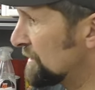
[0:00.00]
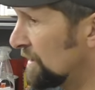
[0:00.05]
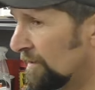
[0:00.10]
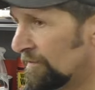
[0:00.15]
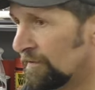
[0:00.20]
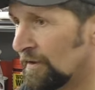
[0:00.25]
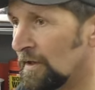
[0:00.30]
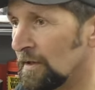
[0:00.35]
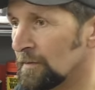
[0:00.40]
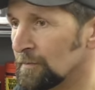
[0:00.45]
It's
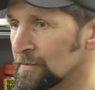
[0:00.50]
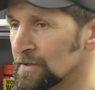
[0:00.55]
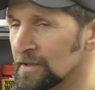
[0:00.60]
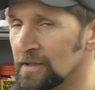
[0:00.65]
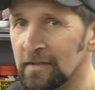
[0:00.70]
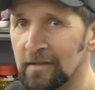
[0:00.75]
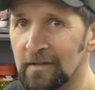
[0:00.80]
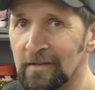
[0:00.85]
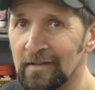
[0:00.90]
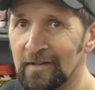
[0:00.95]
enough
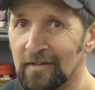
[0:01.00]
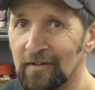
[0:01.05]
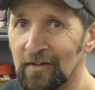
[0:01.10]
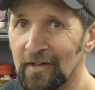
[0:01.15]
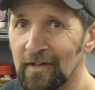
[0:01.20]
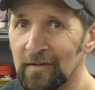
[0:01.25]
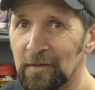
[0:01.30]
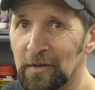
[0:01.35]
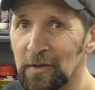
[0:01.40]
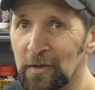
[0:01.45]
ohms. All
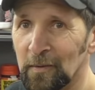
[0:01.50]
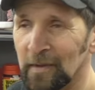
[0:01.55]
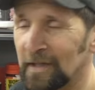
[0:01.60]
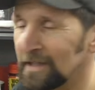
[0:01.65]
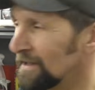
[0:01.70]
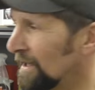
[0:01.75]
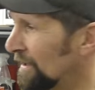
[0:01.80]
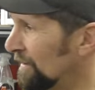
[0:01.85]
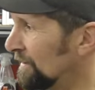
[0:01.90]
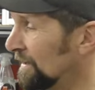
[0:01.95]
right, I'm going to call
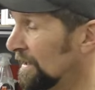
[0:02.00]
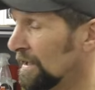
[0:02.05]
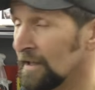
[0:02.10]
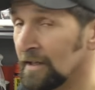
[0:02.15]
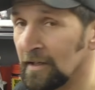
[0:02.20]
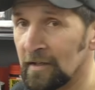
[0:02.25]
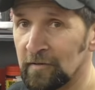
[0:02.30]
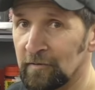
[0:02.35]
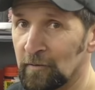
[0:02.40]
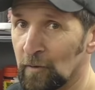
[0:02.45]
it done.
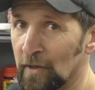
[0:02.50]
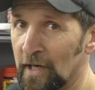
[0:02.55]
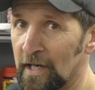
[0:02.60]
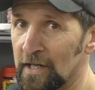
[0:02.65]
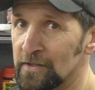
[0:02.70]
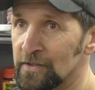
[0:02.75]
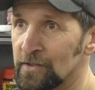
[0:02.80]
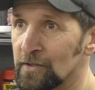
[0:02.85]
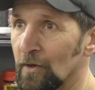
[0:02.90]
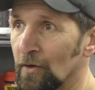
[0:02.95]
Four
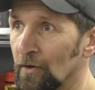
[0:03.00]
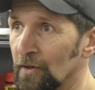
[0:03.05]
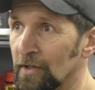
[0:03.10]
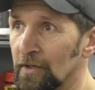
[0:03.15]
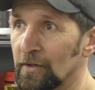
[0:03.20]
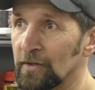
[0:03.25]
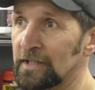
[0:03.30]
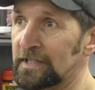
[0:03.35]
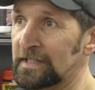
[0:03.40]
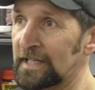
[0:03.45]
hours on a,
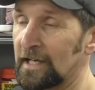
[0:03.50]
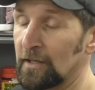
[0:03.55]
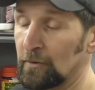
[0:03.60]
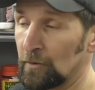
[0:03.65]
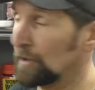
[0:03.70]
on a day.